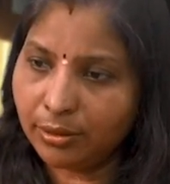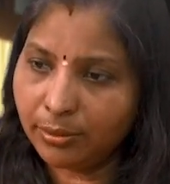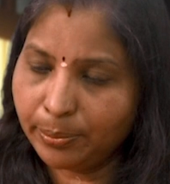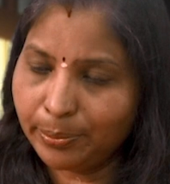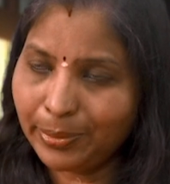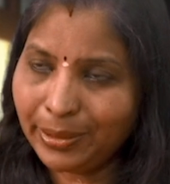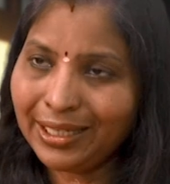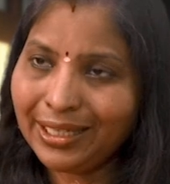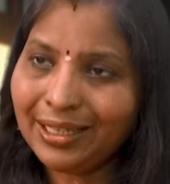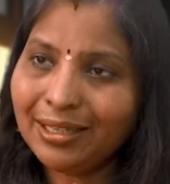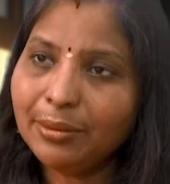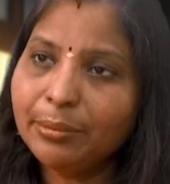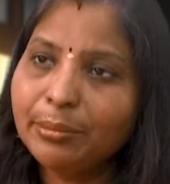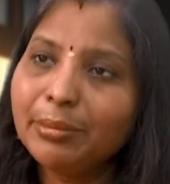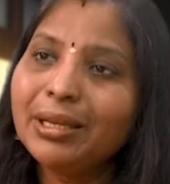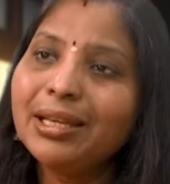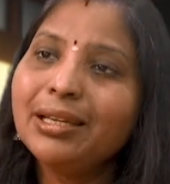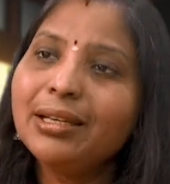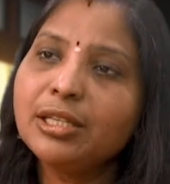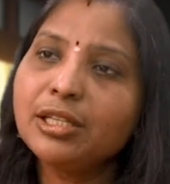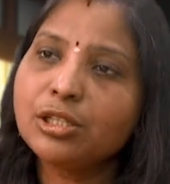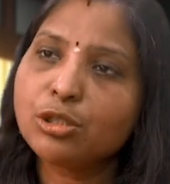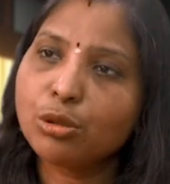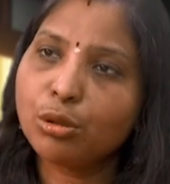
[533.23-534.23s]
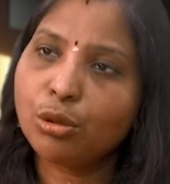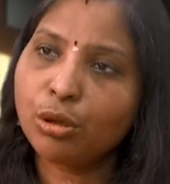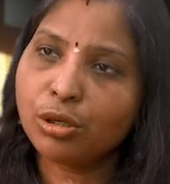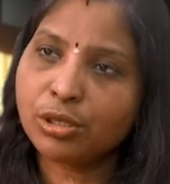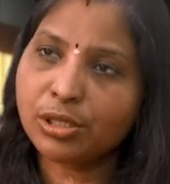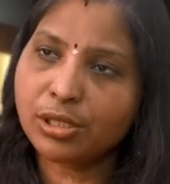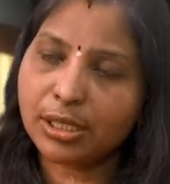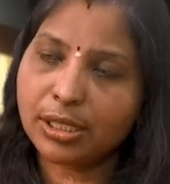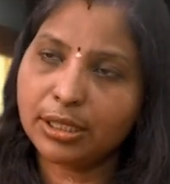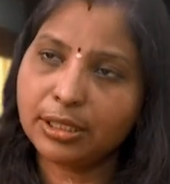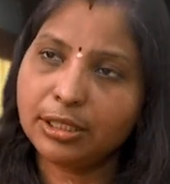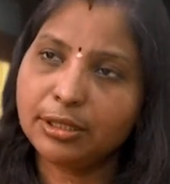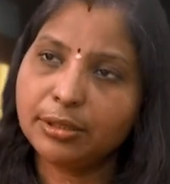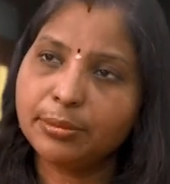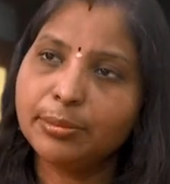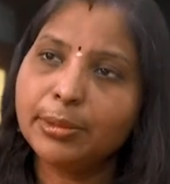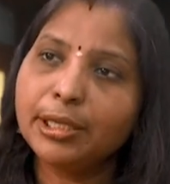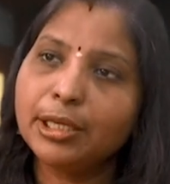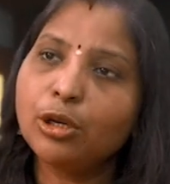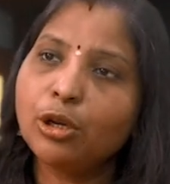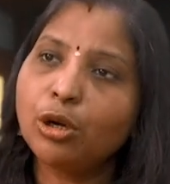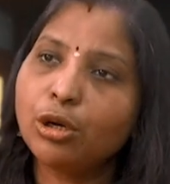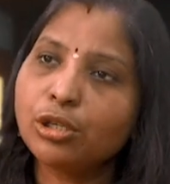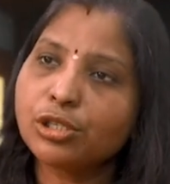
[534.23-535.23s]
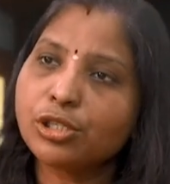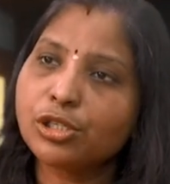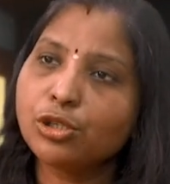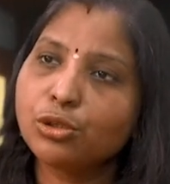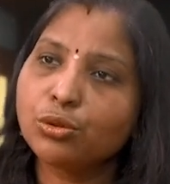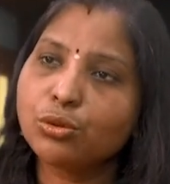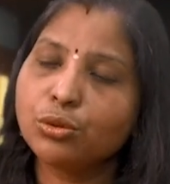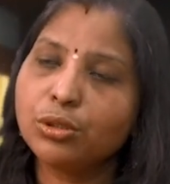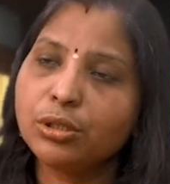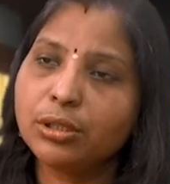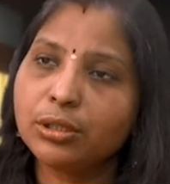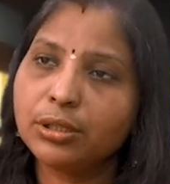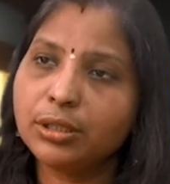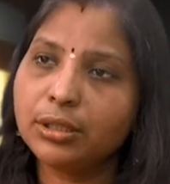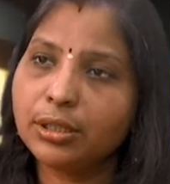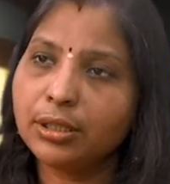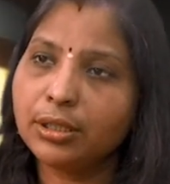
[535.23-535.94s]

plaque may dislodge and it may lodge into the